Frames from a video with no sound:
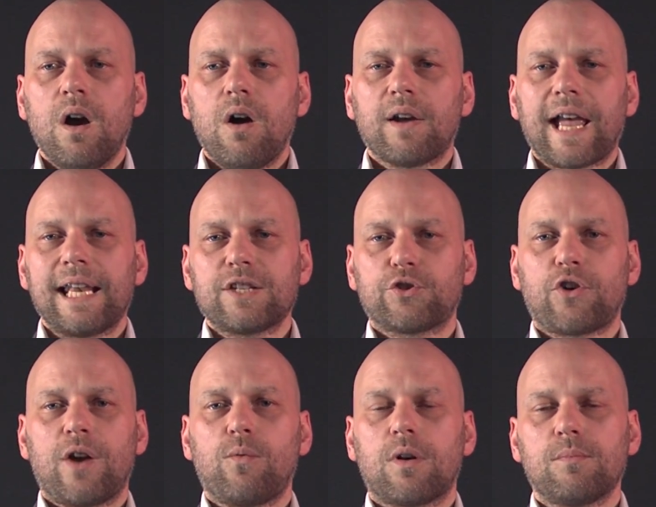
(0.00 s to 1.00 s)
Okay, let's
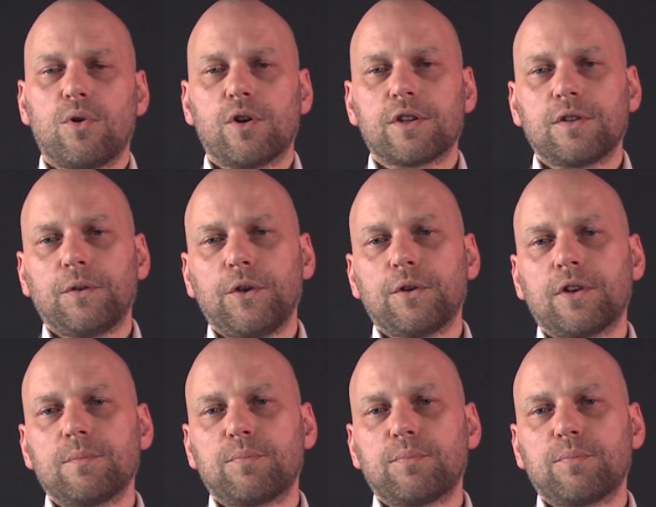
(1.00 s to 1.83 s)
try one more. You can